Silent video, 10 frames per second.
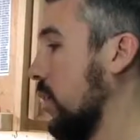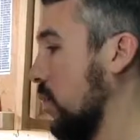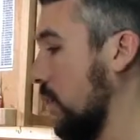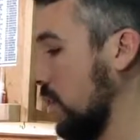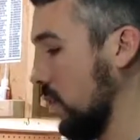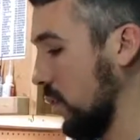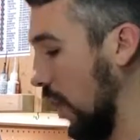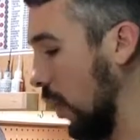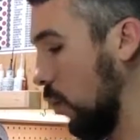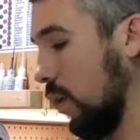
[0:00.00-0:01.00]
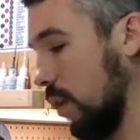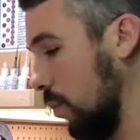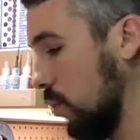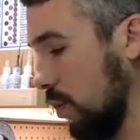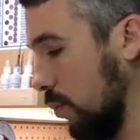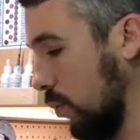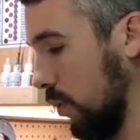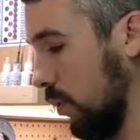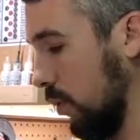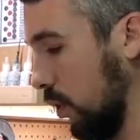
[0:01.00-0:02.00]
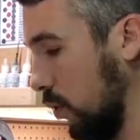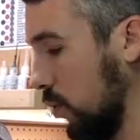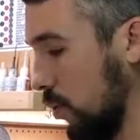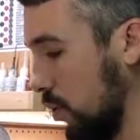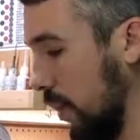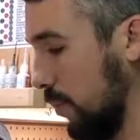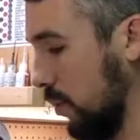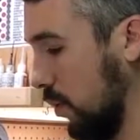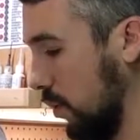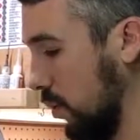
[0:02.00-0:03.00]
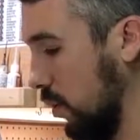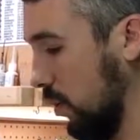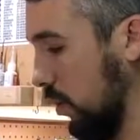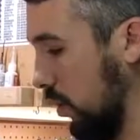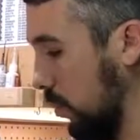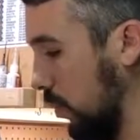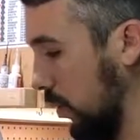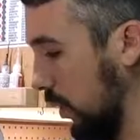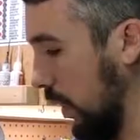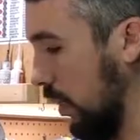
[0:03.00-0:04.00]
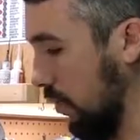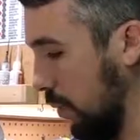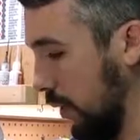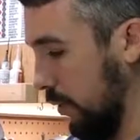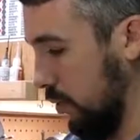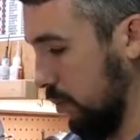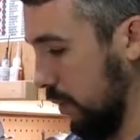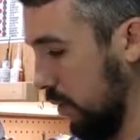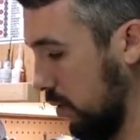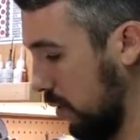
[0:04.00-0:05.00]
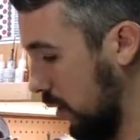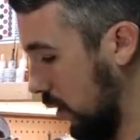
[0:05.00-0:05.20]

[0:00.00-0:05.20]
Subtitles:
So this is kind of one of the most important and crucial steps on building any of my instruments.